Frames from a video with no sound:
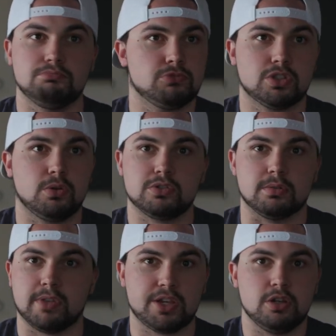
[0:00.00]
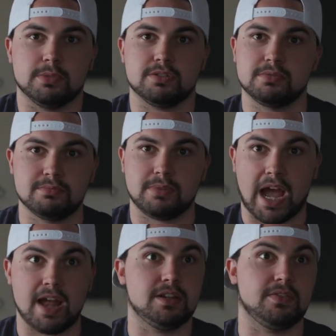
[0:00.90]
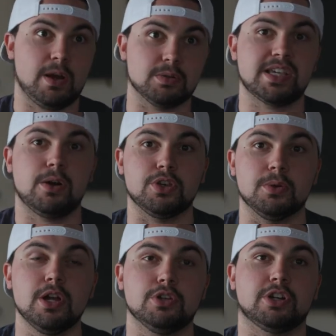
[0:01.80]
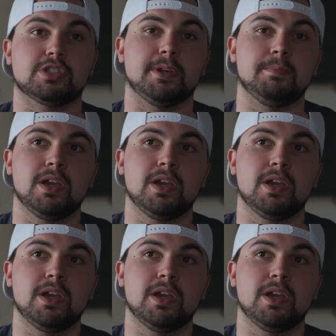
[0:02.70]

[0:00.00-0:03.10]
Just talk to them. They're humans. And they'll tell you, trust me,